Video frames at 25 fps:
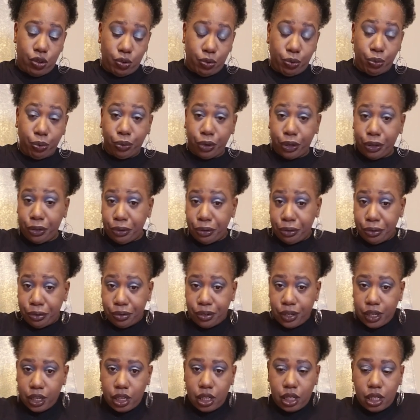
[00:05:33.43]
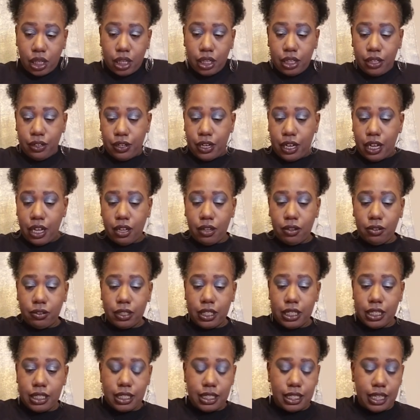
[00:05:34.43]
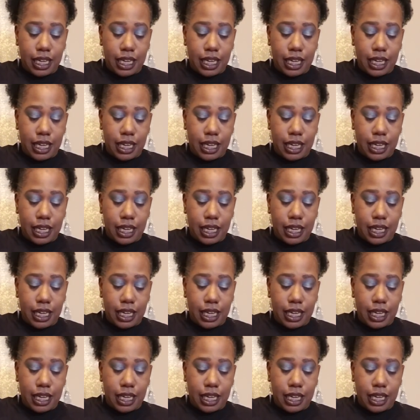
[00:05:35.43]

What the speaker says: rude, you know, this